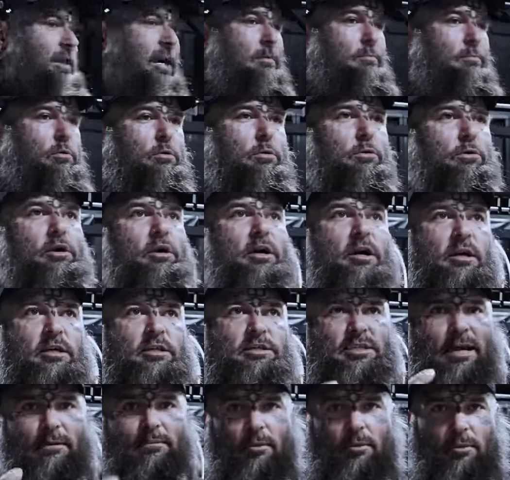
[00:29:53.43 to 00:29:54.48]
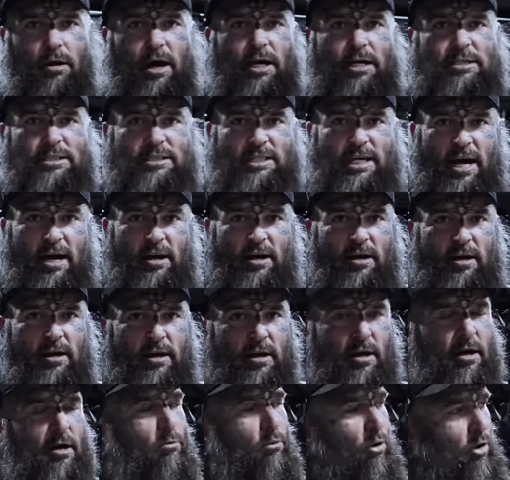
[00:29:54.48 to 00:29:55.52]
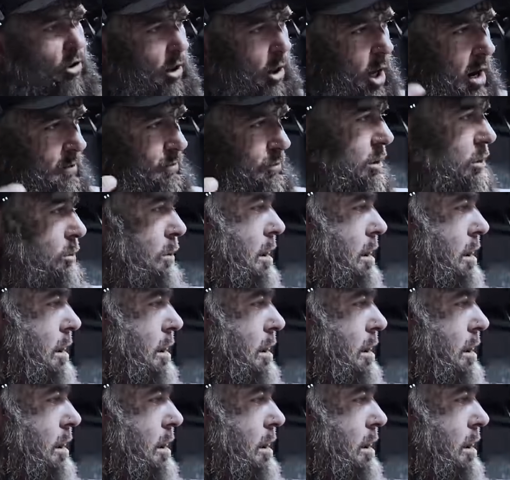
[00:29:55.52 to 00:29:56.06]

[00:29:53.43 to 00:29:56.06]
then we'll summarize that. We'll go over it